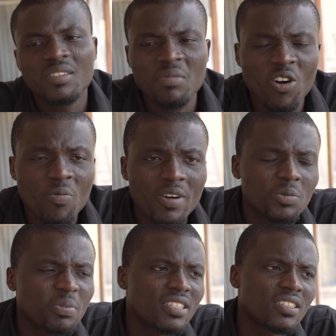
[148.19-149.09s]
in my own
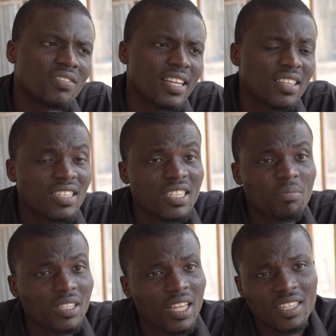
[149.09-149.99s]
perspective, I think
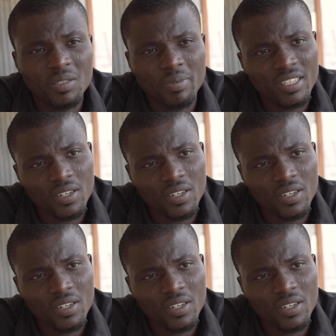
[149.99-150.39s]
deep litter is better